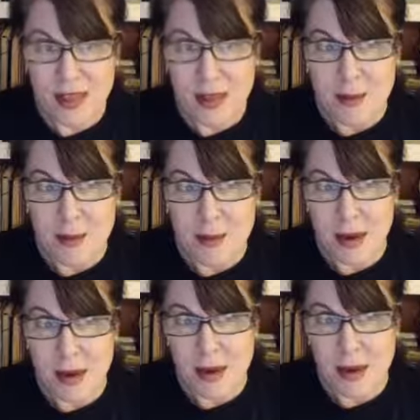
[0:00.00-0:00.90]
But I
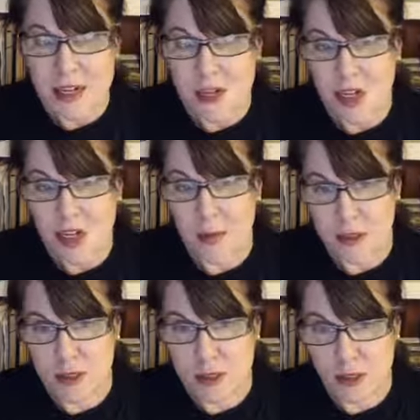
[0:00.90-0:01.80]
had to change my
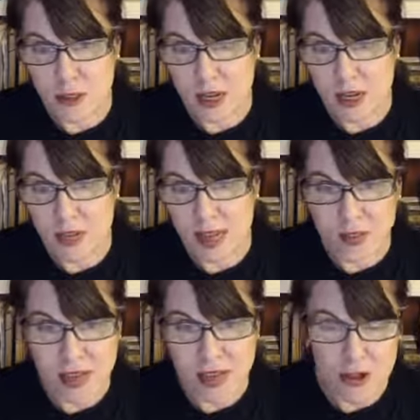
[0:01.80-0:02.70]
perception. I could lay on the couch and be